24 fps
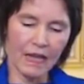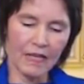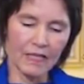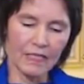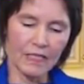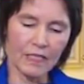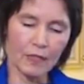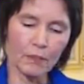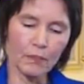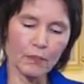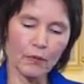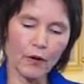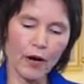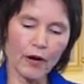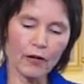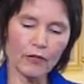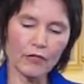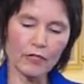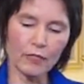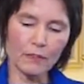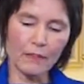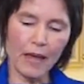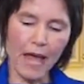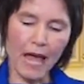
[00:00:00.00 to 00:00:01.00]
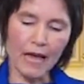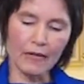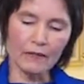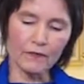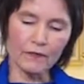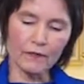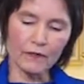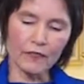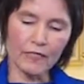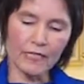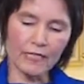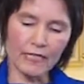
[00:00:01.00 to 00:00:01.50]
It's a prayer
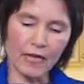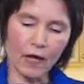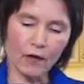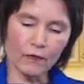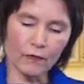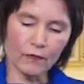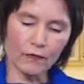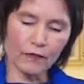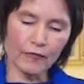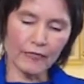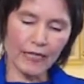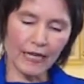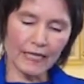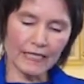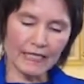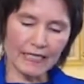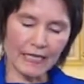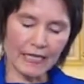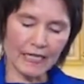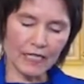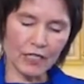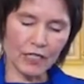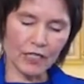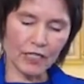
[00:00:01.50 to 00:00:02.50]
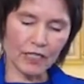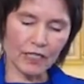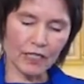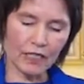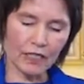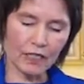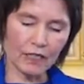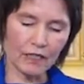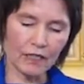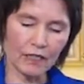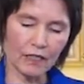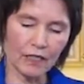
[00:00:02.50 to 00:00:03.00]
demand for
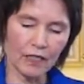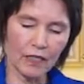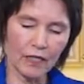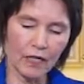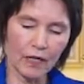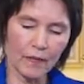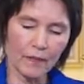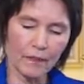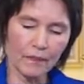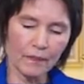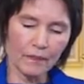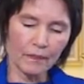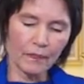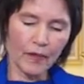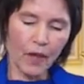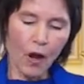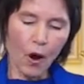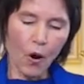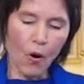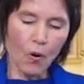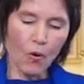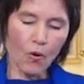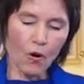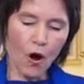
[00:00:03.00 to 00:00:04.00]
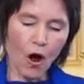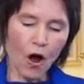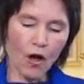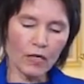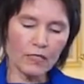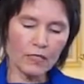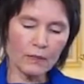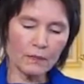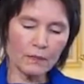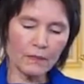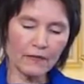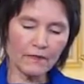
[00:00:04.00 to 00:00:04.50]
self-realization. O
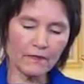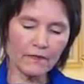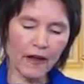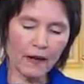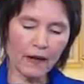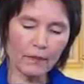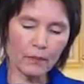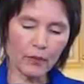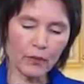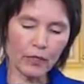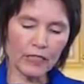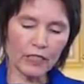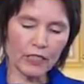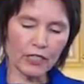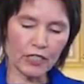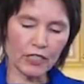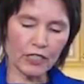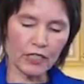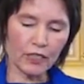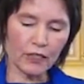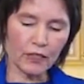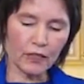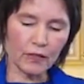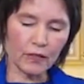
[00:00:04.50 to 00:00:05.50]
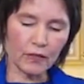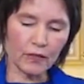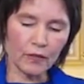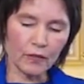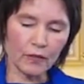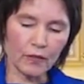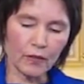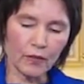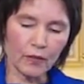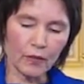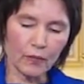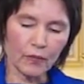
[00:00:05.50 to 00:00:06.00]
cosmic vibration,
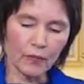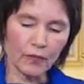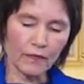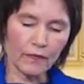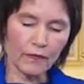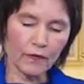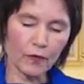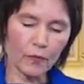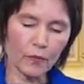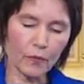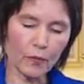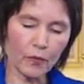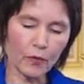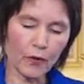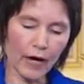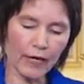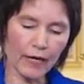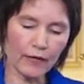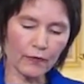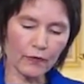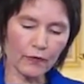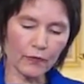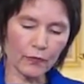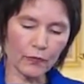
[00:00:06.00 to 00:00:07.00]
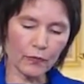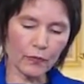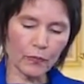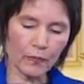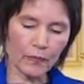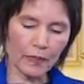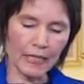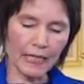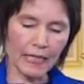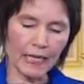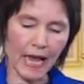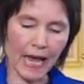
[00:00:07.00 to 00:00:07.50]
reverberate through
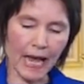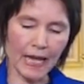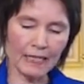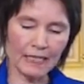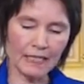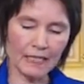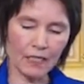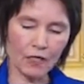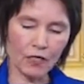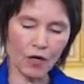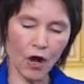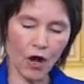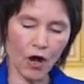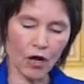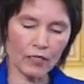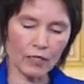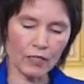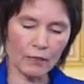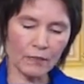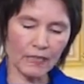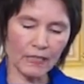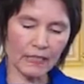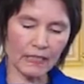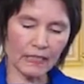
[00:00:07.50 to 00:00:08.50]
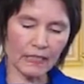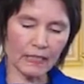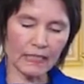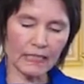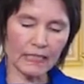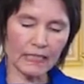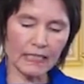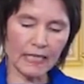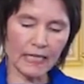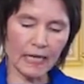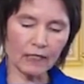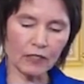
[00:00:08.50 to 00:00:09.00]
me as the cosmic
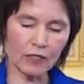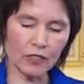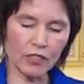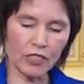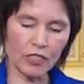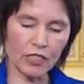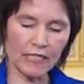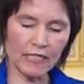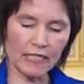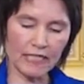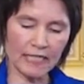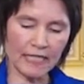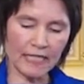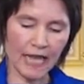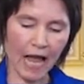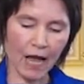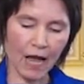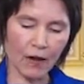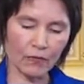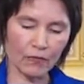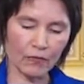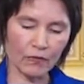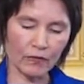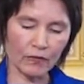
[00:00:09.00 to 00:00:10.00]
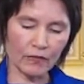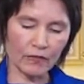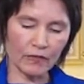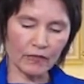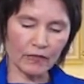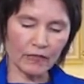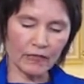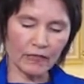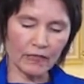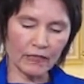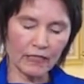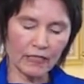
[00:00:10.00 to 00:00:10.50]
intelligent sound.
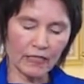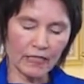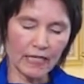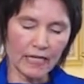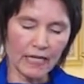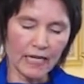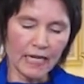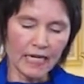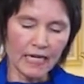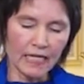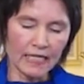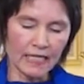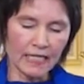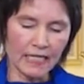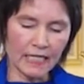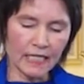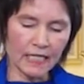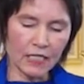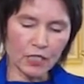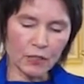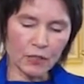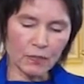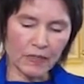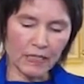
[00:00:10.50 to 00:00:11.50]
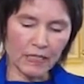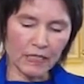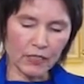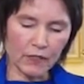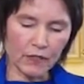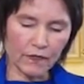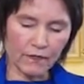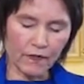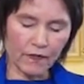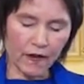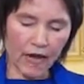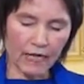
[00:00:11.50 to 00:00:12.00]
Teach me
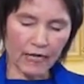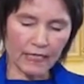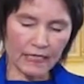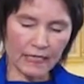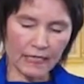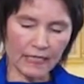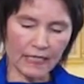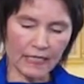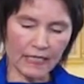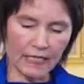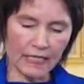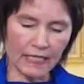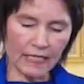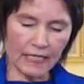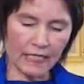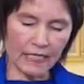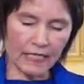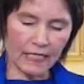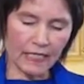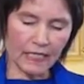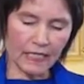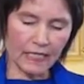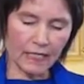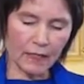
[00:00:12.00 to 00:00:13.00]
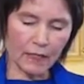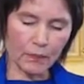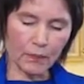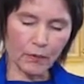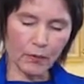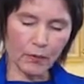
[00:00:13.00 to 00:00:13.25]
to find in thee the